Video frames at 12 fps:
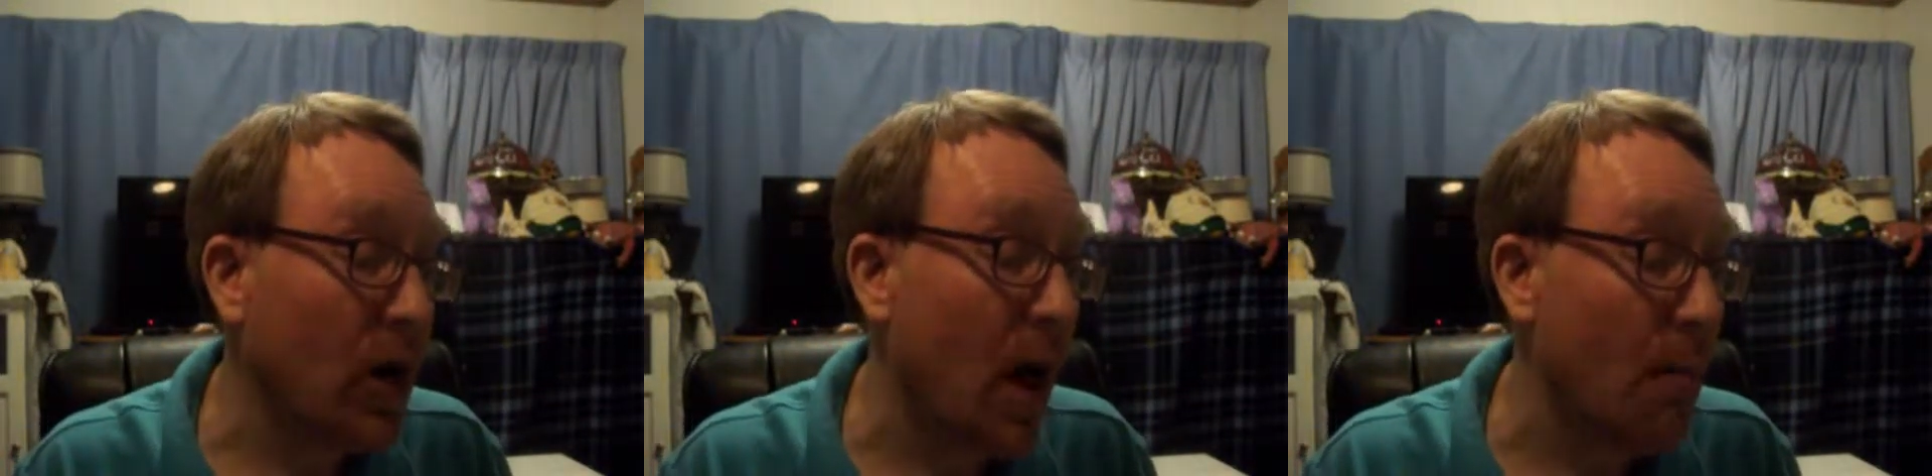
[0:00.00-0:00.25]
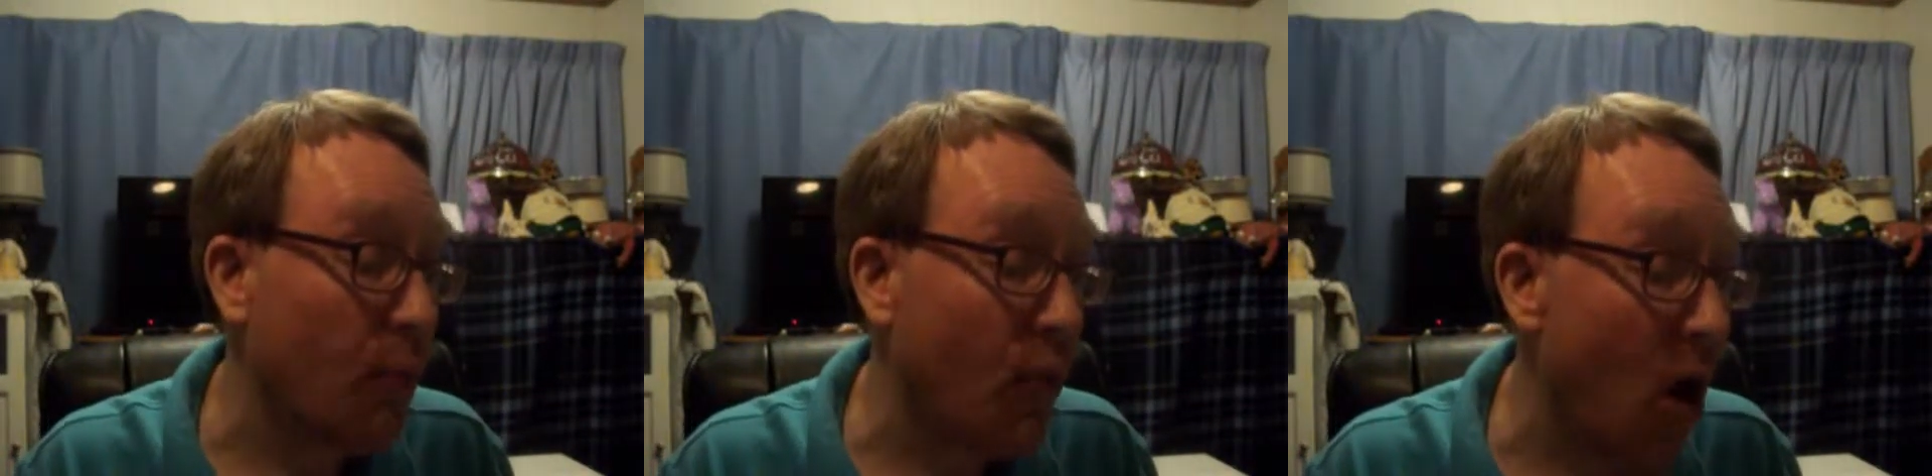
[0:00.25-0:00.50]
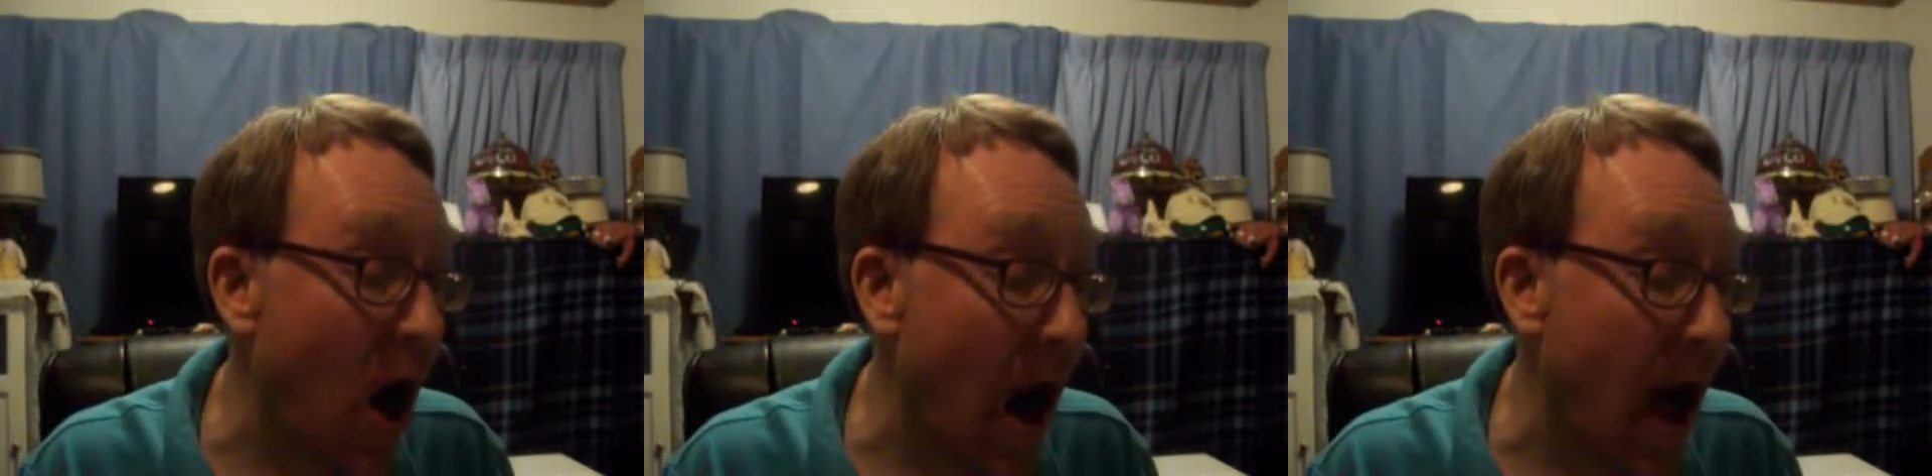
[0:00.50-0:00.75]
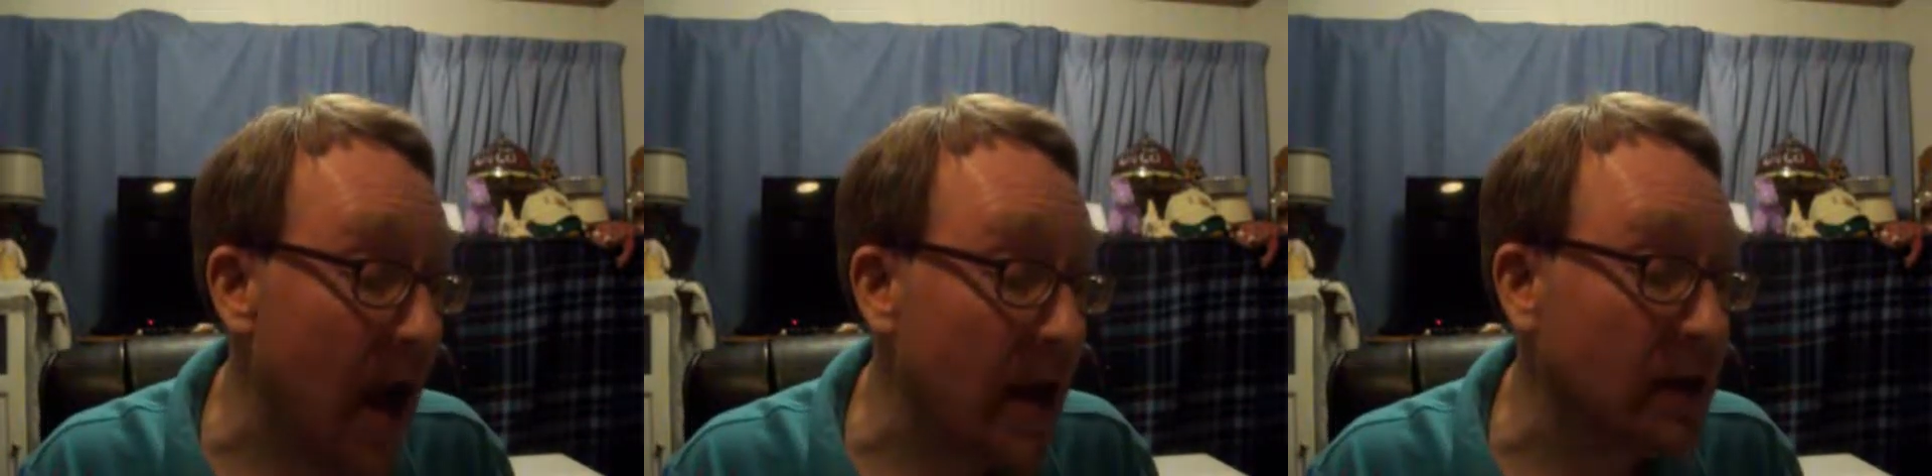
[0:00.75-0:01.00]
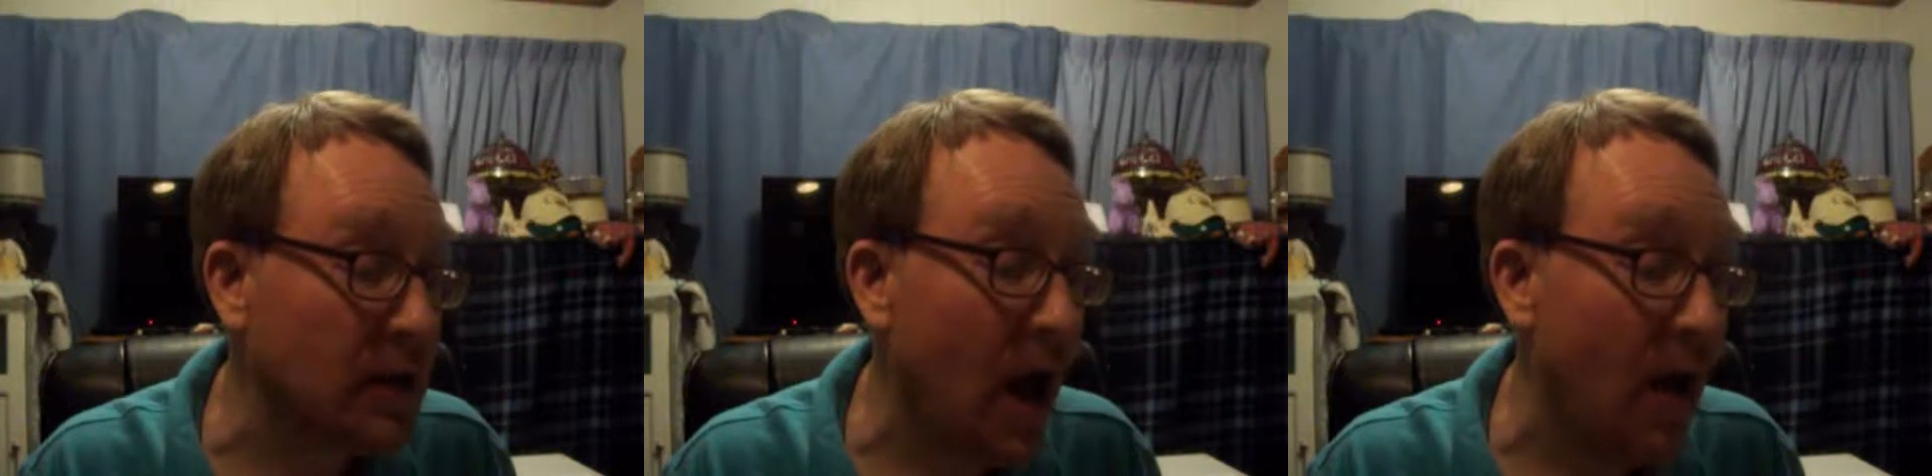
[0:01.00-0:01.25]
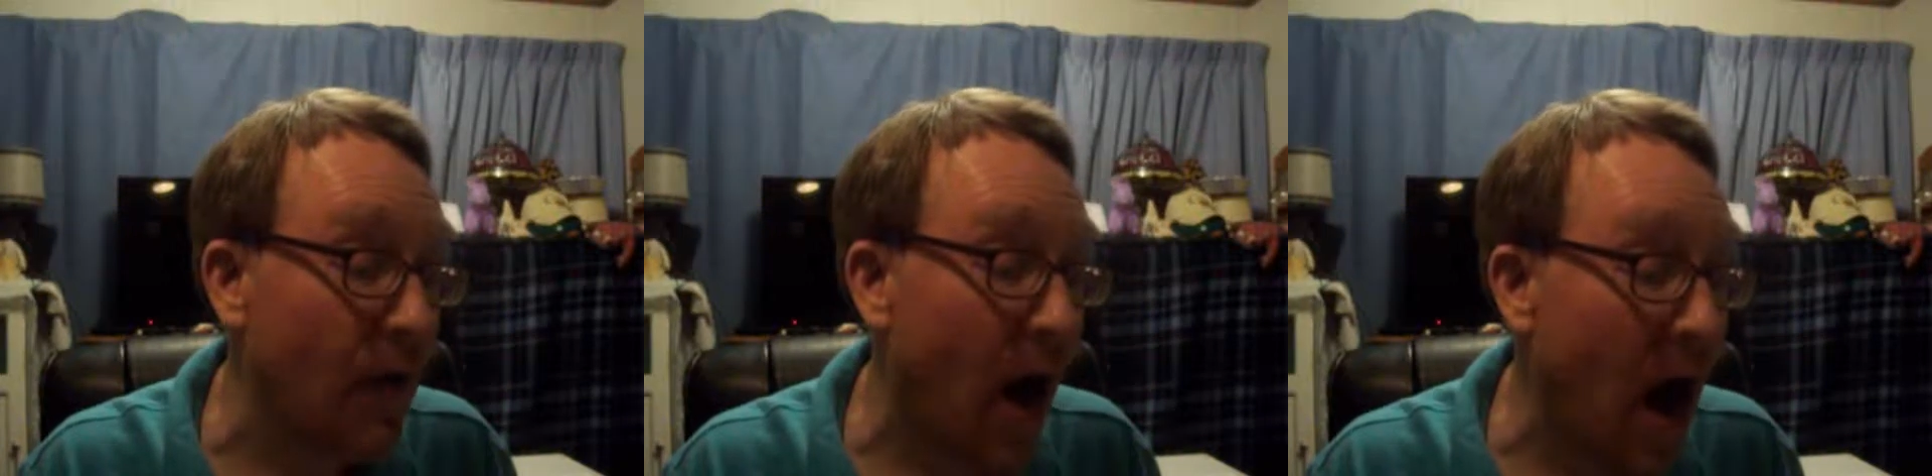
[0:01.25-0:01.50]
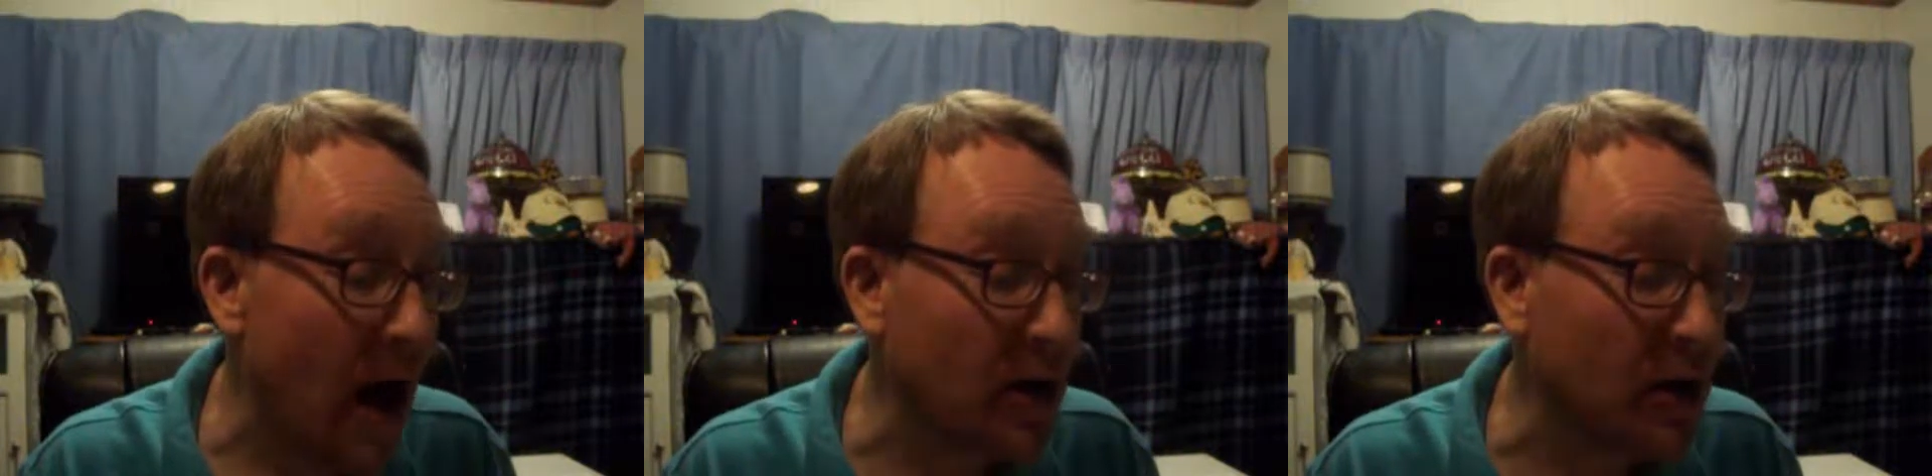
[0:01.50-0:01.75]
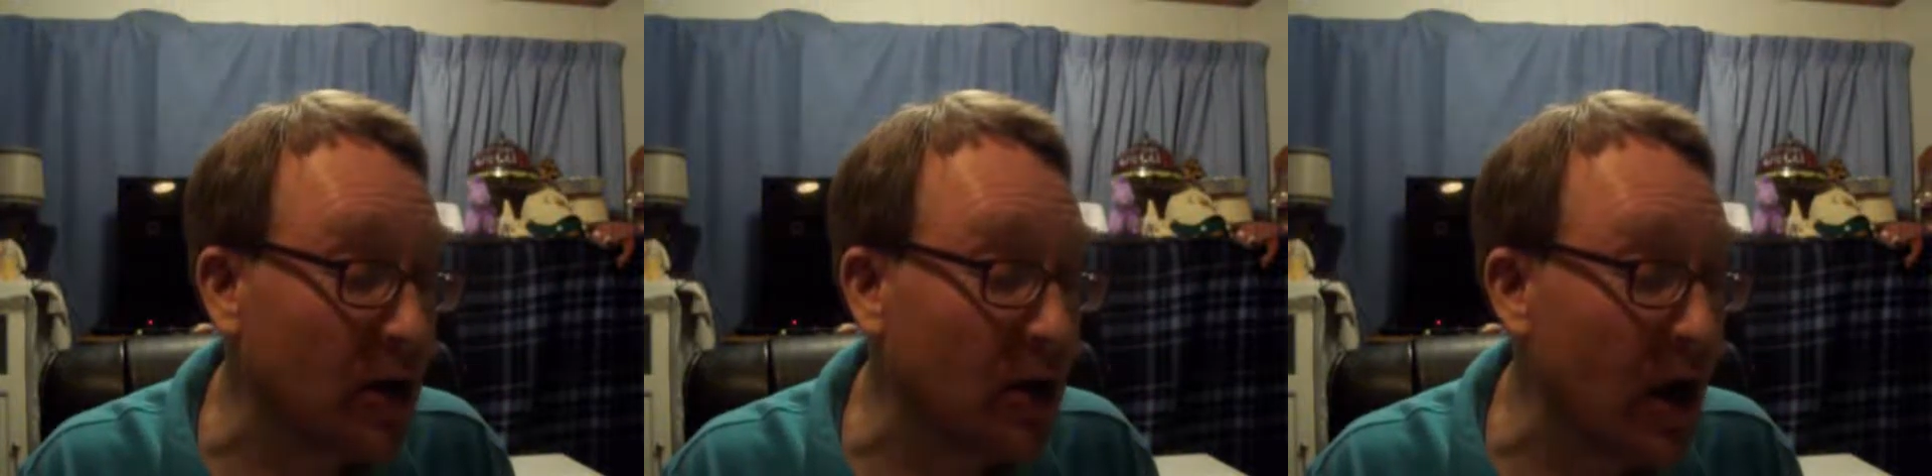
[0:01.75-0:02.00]
comprised of
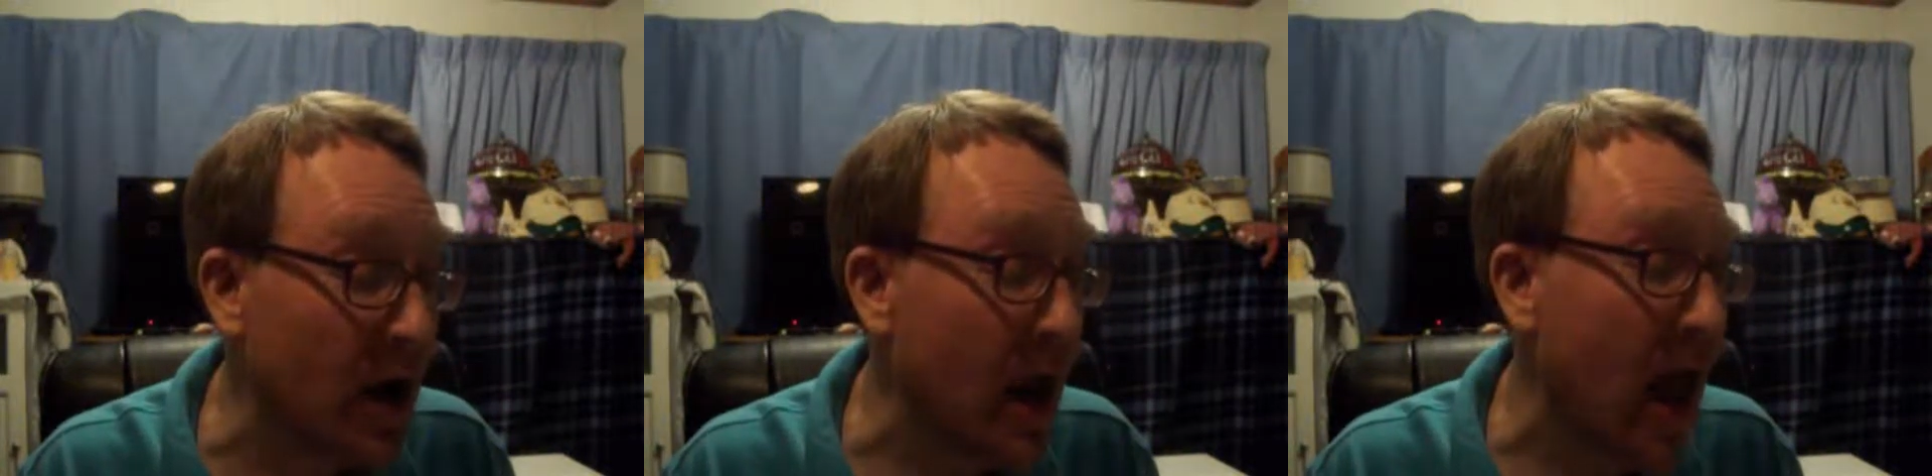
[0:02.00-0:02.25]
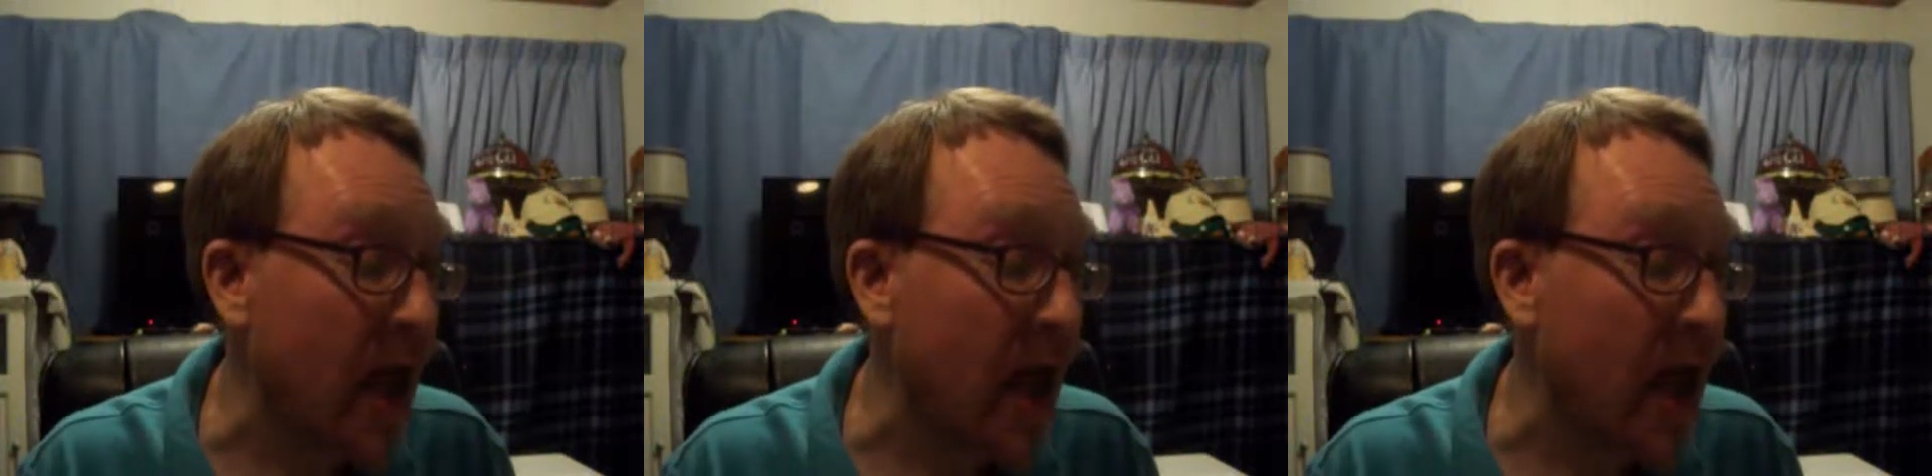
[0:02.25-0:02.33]
oxygen